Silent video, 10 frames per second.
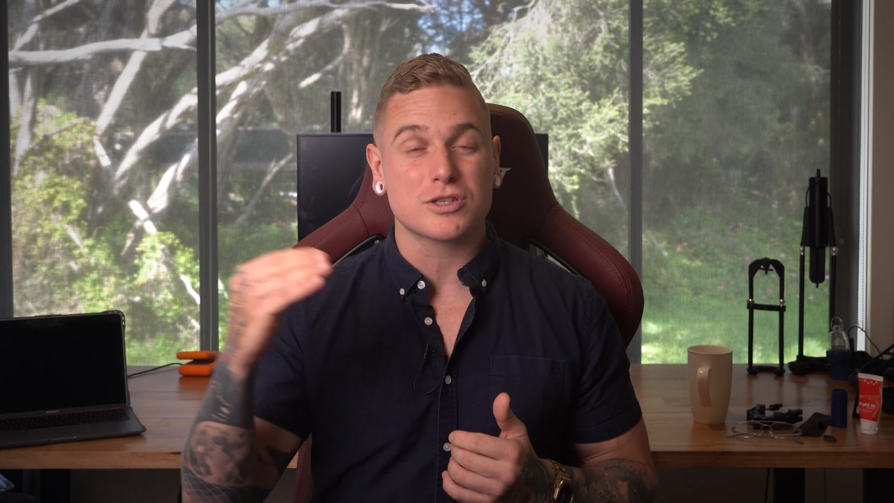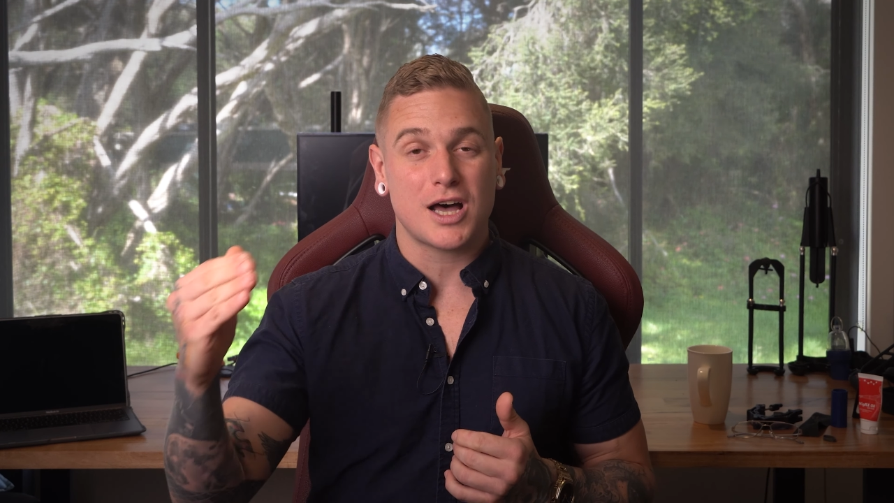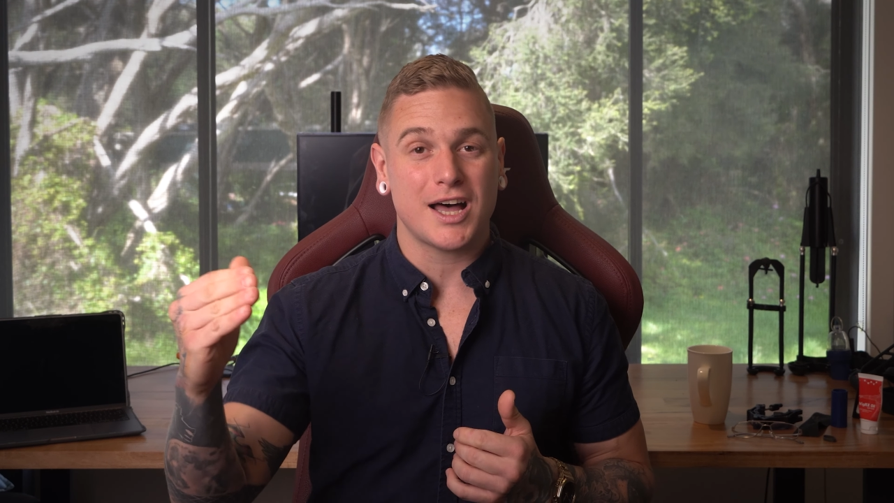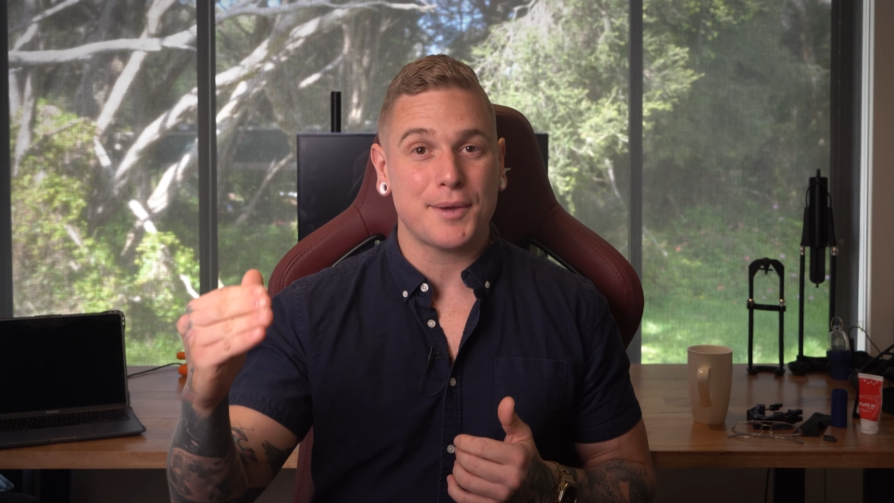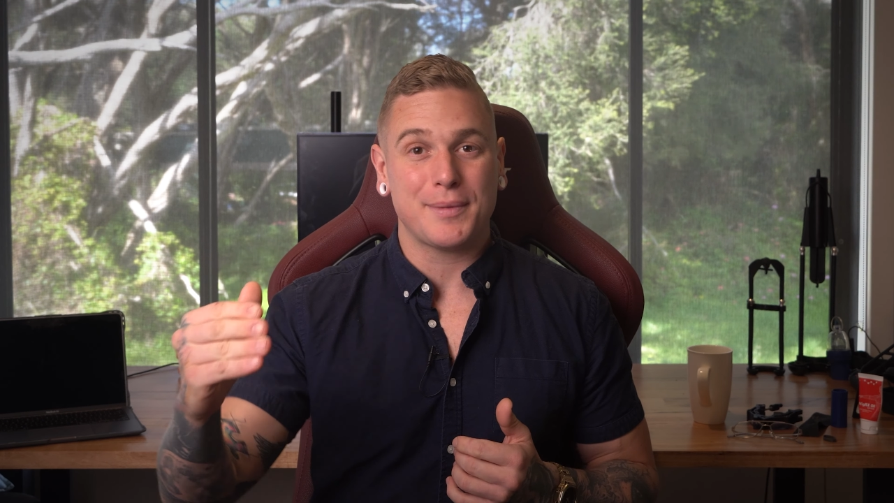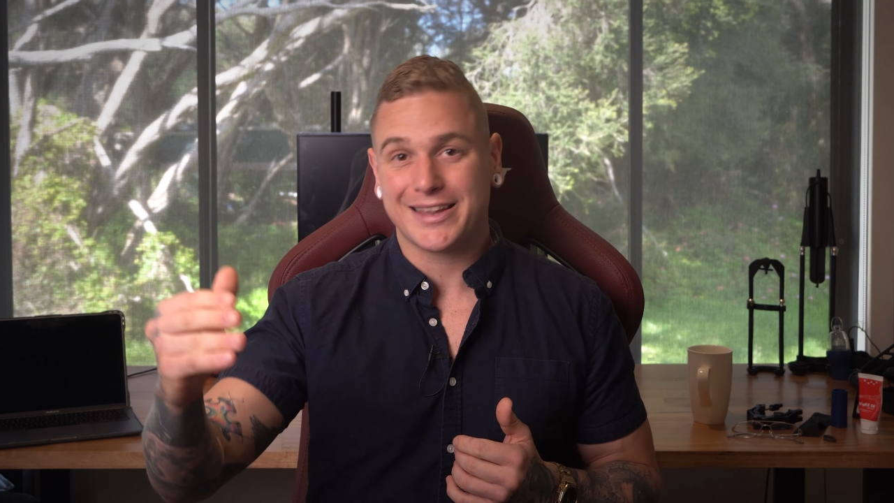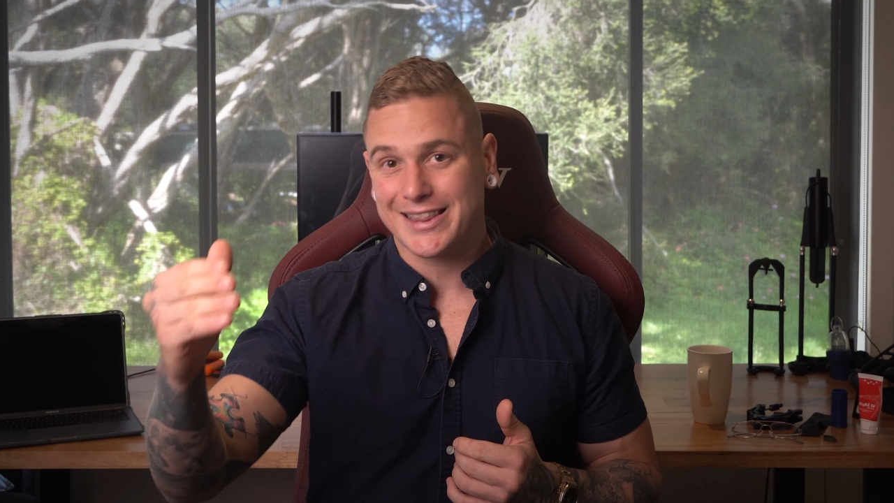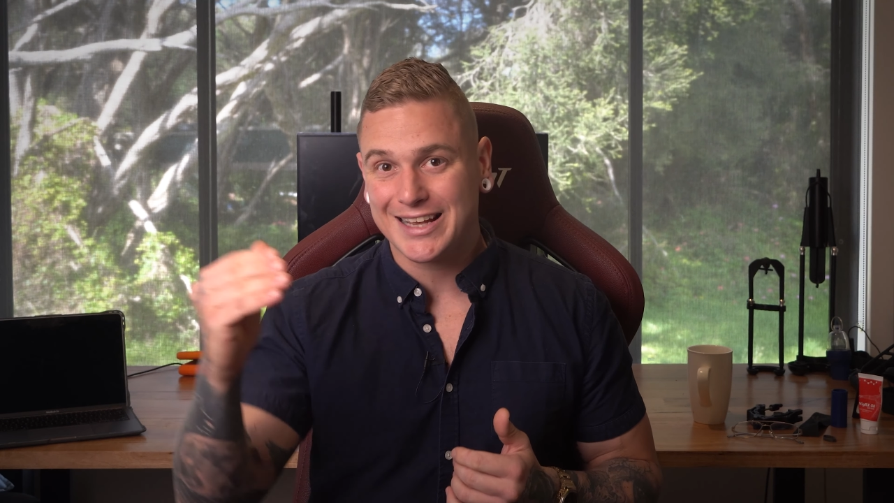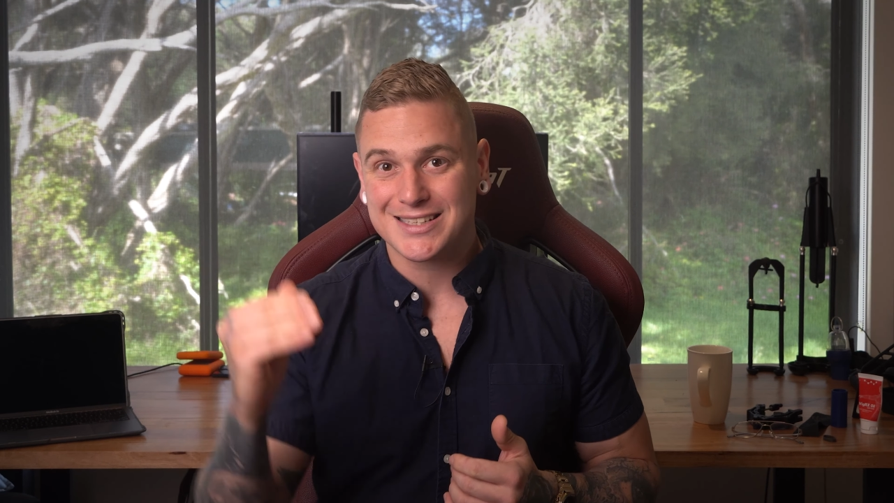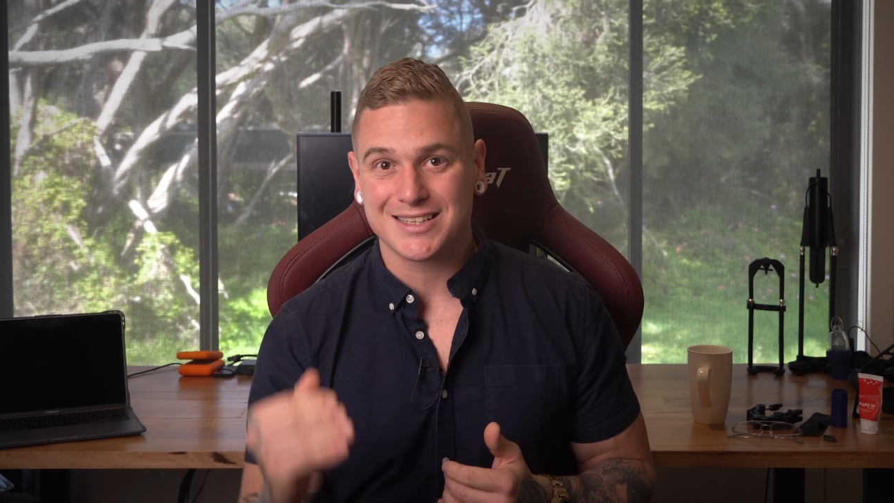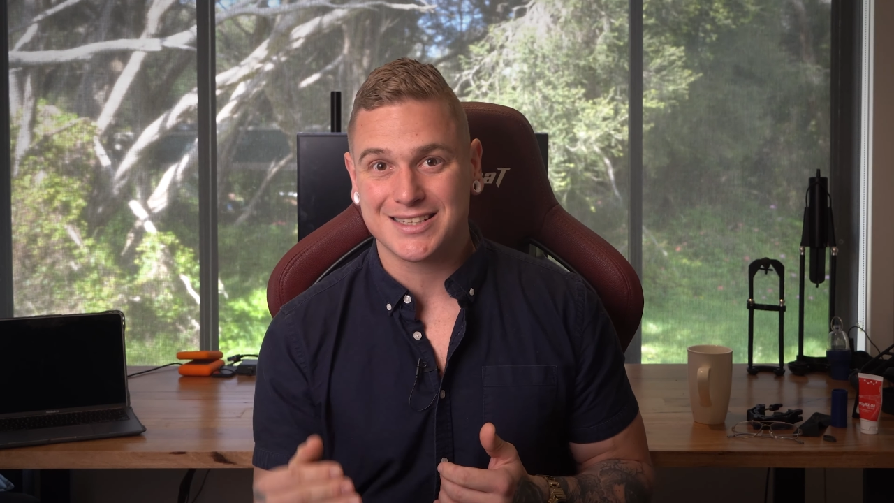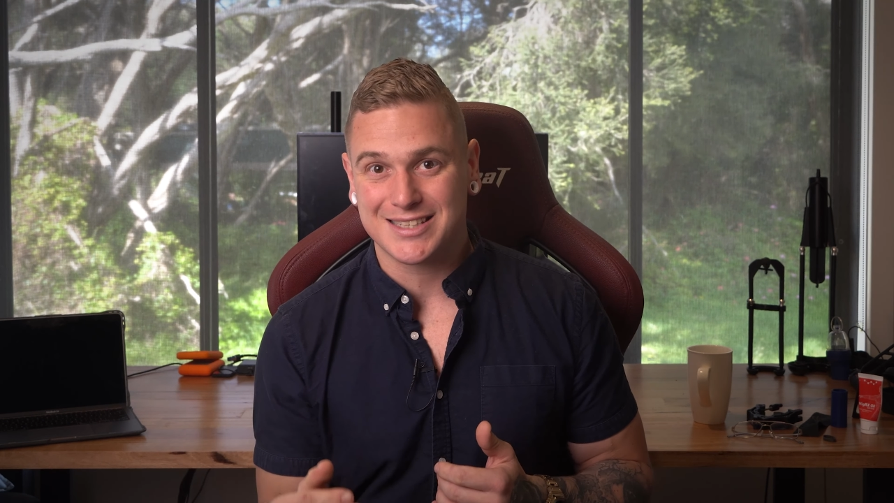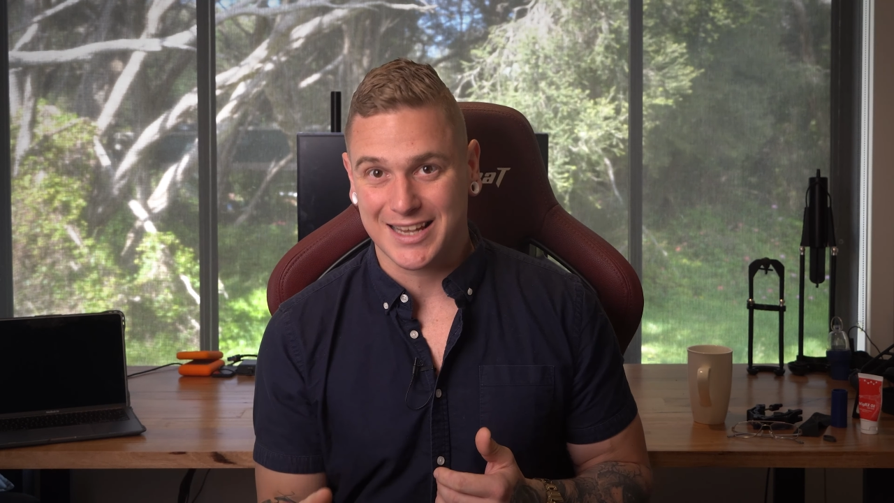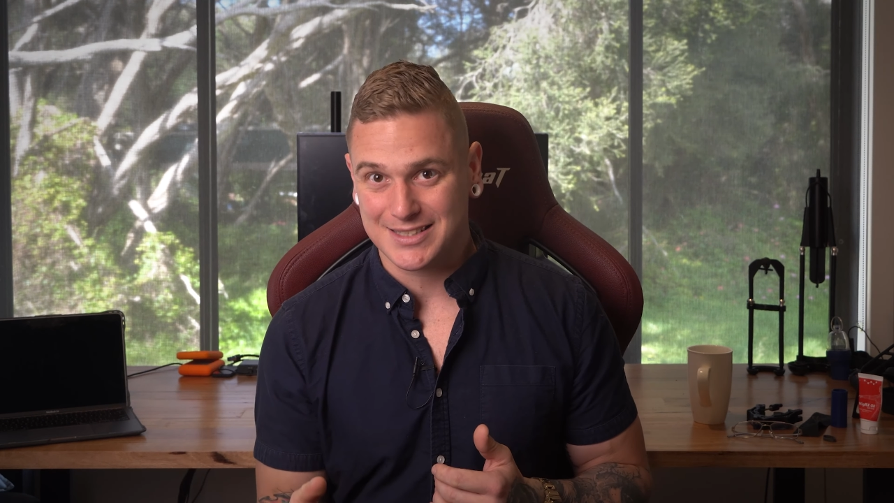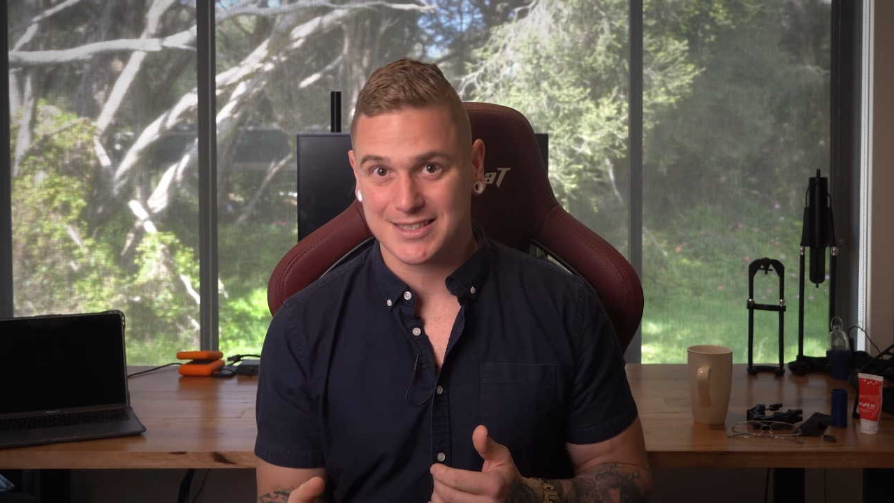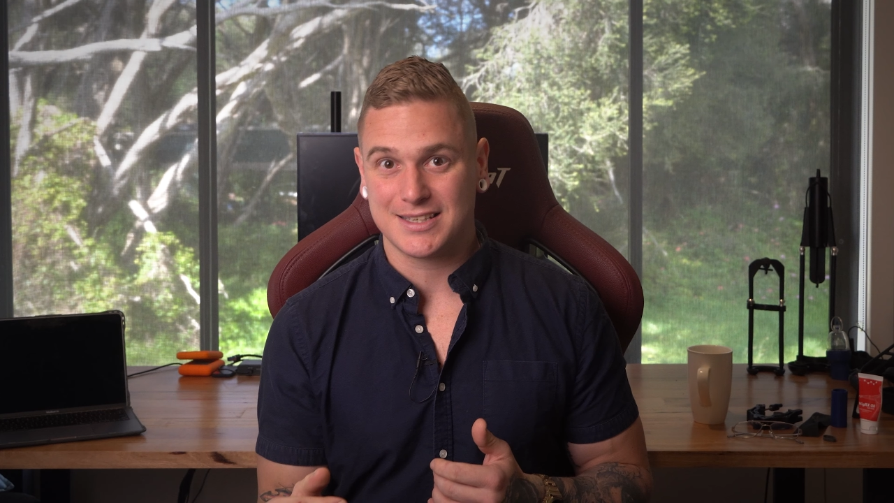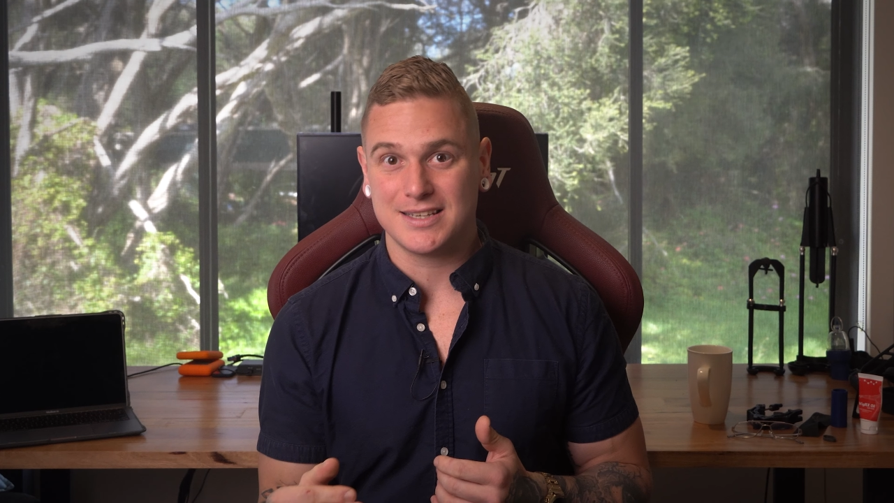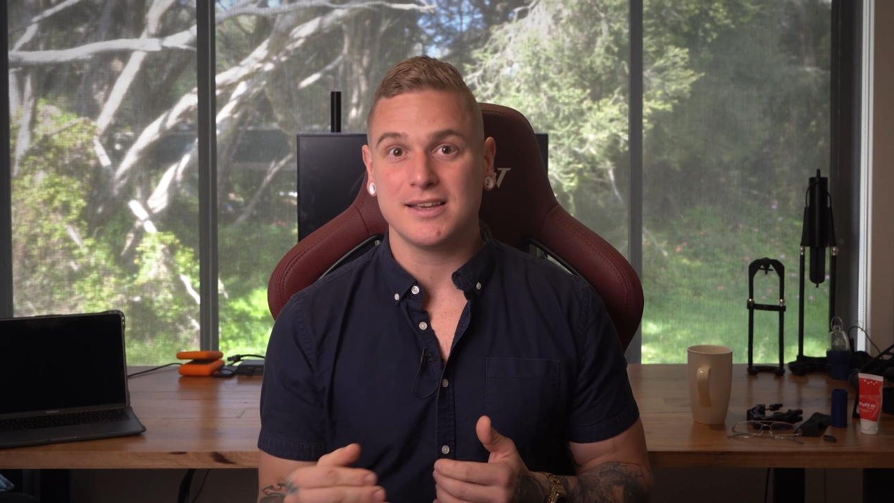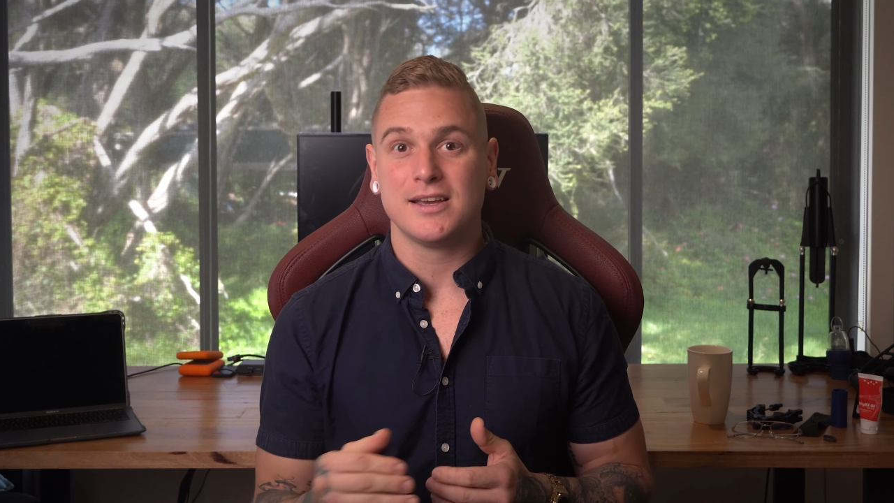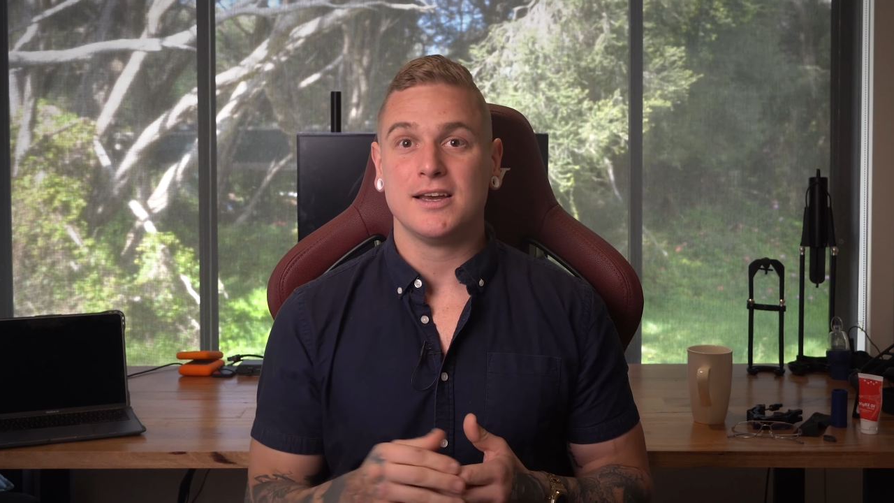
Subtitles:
time and less intensity.